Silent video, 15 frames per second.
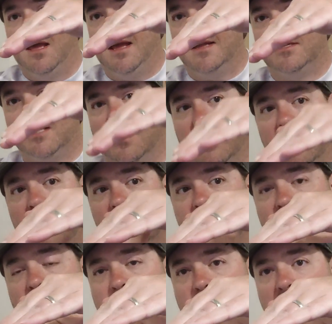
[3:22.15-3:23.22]
until it
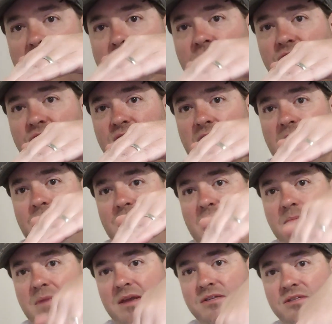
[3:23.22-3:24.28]
hits the bobber stop
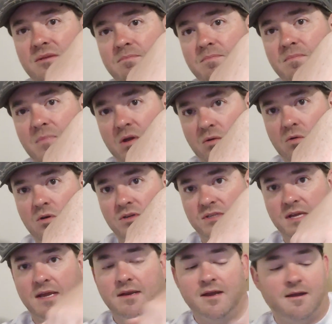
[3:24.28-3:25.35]
and makes the cork
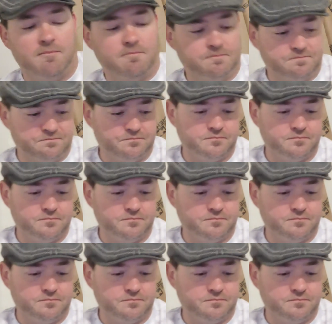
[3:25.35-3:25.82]
stand up.